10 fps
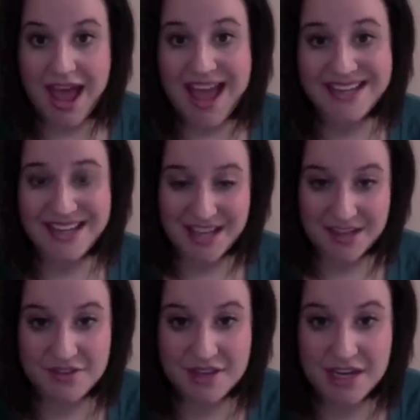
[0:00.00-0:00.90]
and
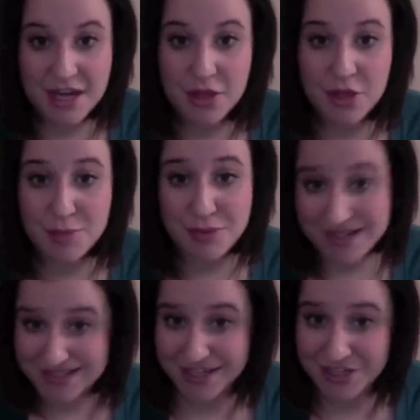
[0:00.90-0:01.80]
even the
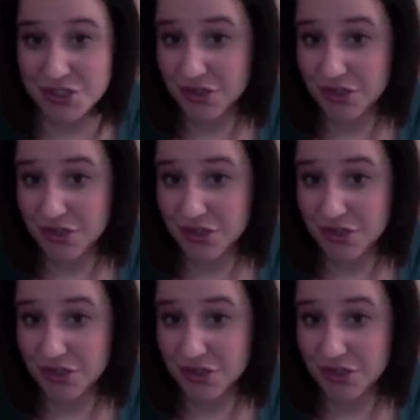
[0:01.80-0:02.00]
presidential